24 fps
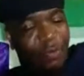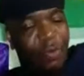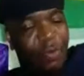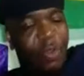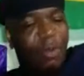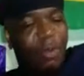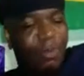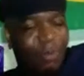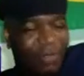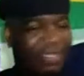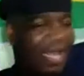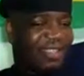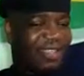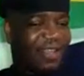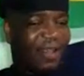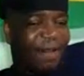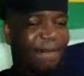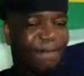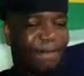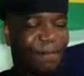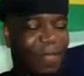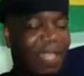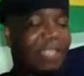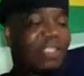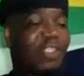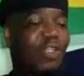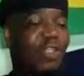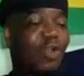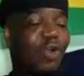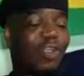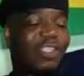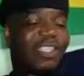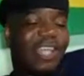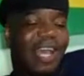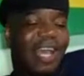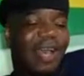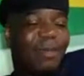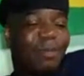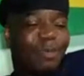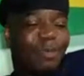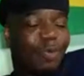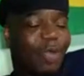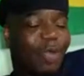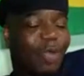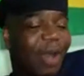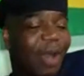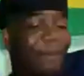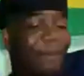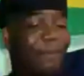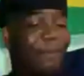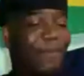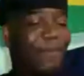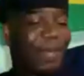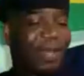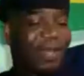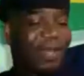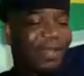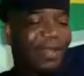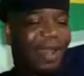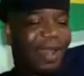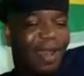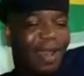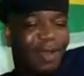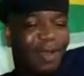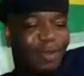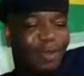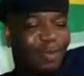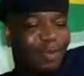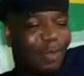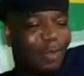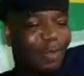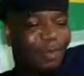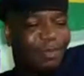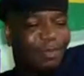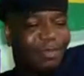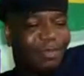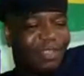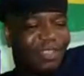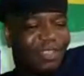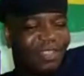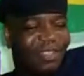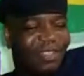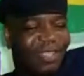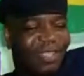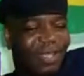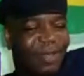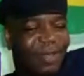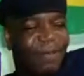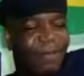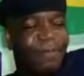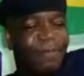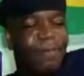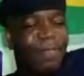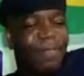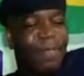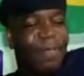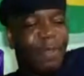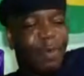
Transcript: Musa guys, it's your time to come back to MDC.